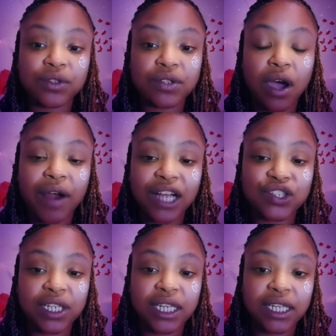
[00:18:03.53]
are
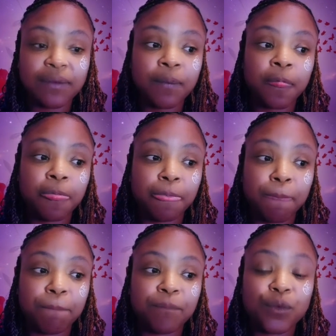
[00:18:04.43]
actually
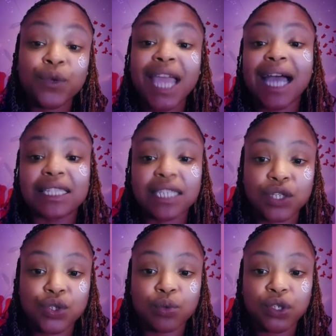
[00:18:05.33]
reacting
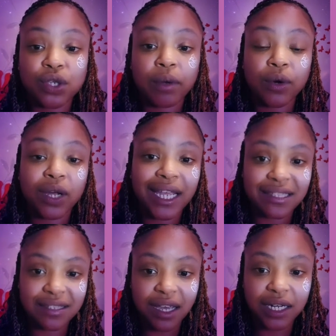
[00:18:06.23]
to what's going on
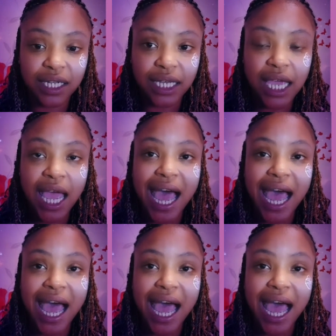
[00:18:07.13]
externally,